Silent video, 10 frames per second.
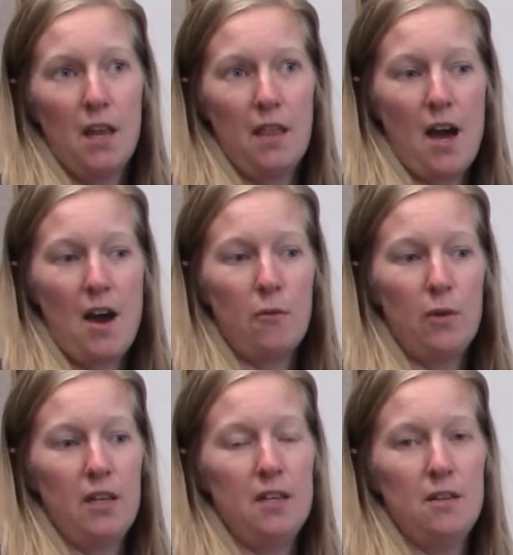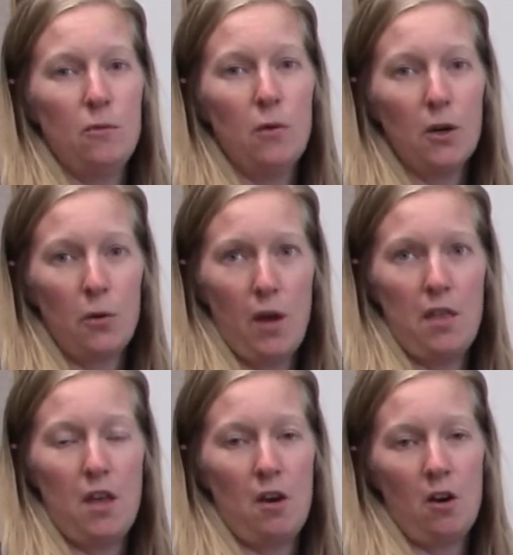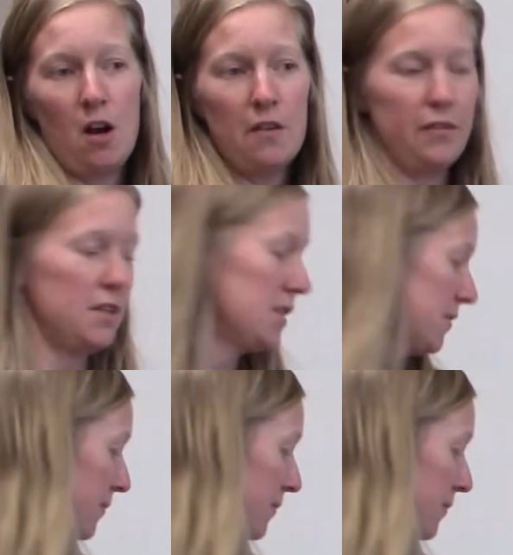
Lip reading: that we work with in our office.